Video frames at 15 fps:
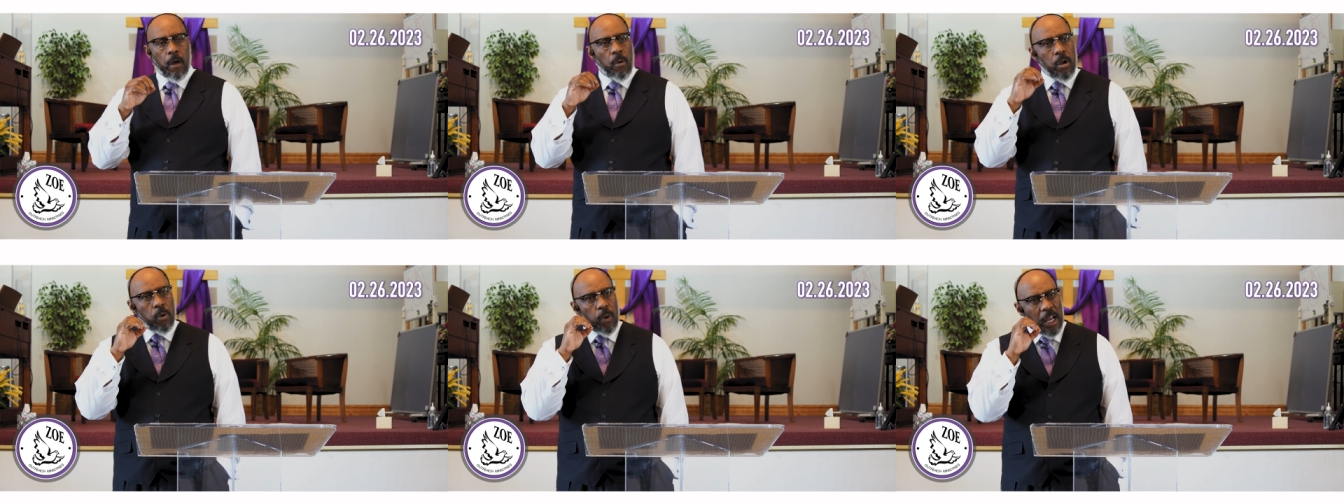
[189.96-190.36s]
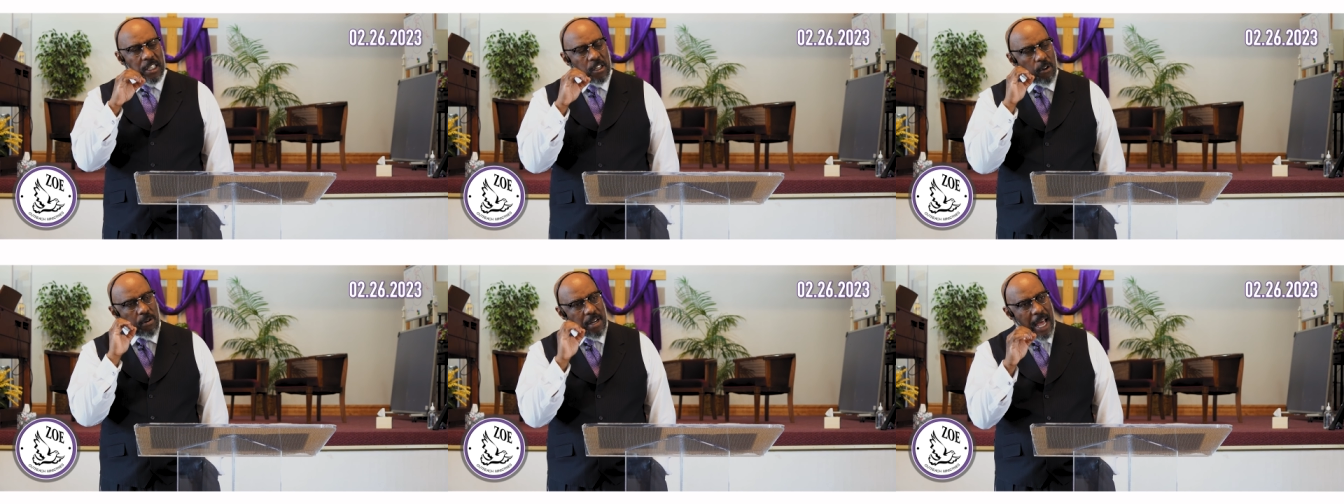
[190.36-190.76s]
We
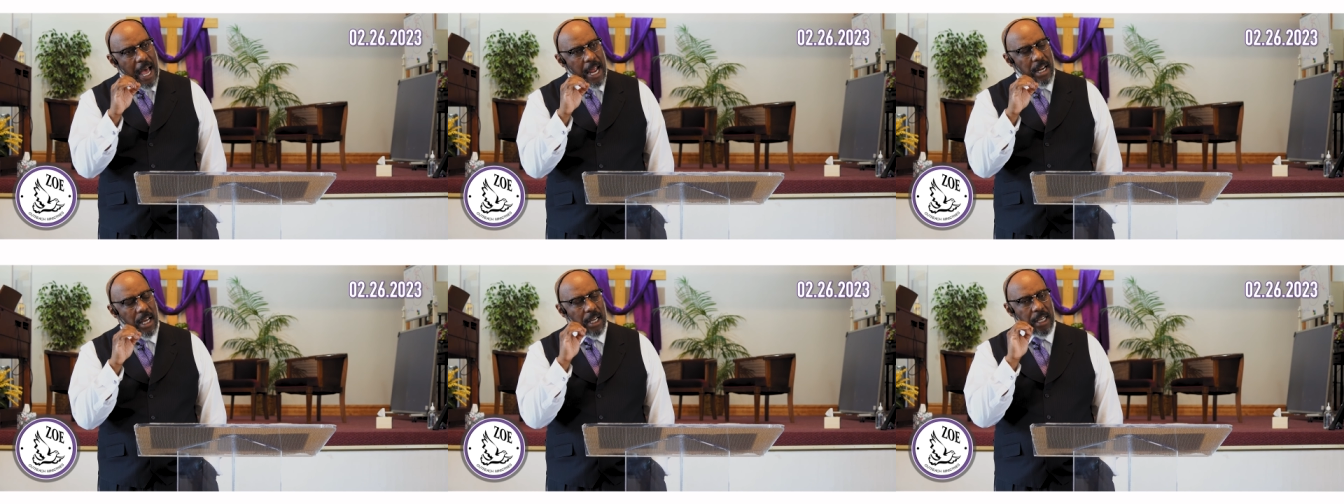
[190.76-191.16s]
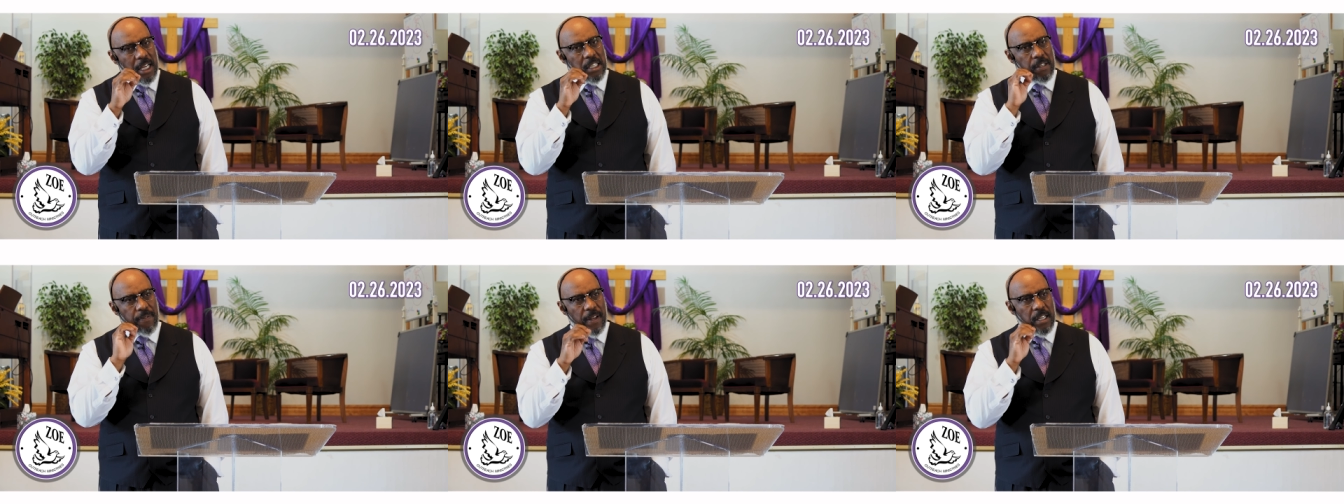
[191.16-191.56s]
wrestle not
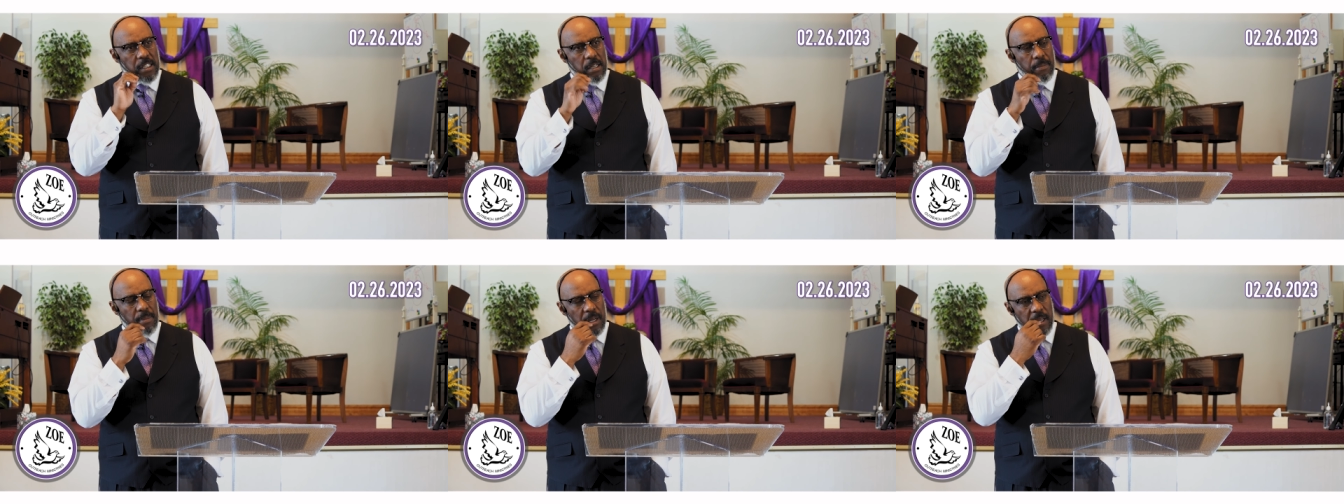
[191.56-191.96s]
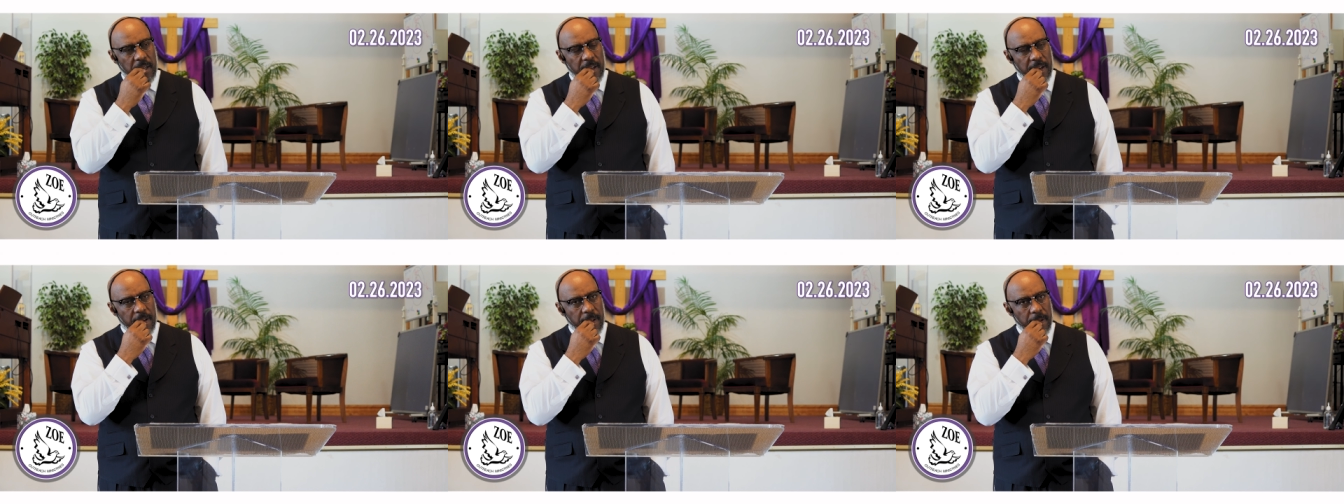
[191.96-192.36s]
against flesh and
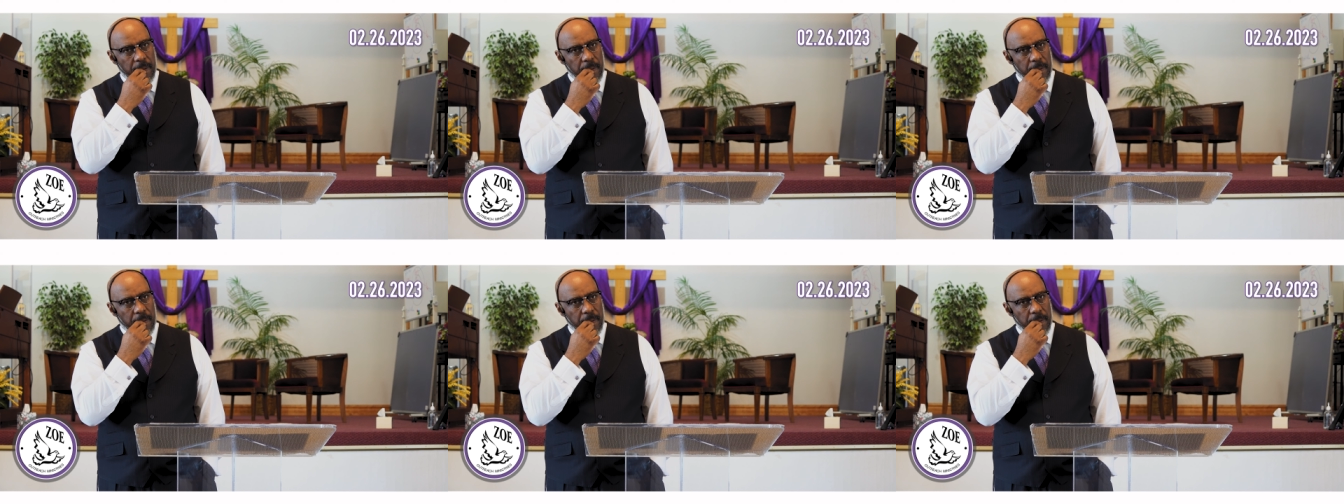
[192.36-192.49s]
blood,